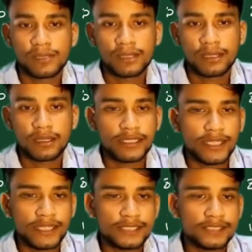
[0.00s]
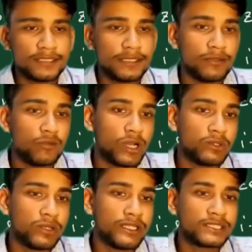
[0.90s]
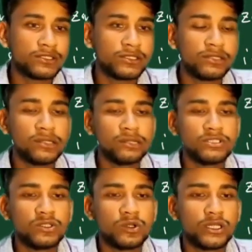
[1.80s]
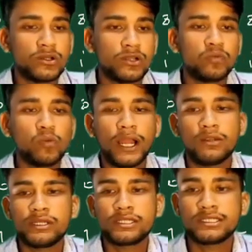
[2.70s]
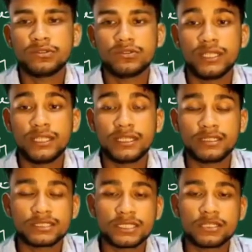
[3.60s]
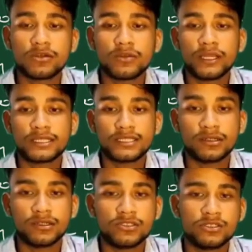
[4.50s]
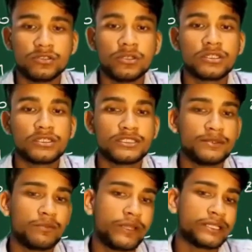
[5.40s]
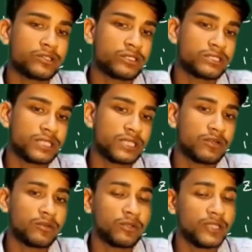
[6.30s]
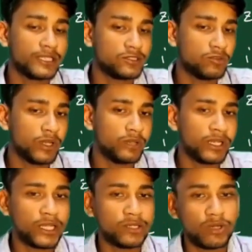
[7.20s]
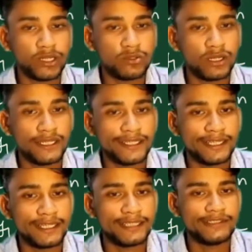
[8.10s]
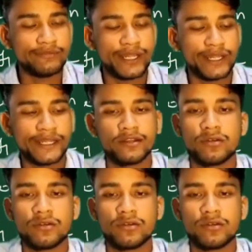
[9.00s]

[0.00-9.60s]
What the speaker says: that is y1 x0 equal to 0 equal to y2 x0, then Wronskian of x equal to 0, this implies Wronskian of that is y1 and y2 are linearly dependent.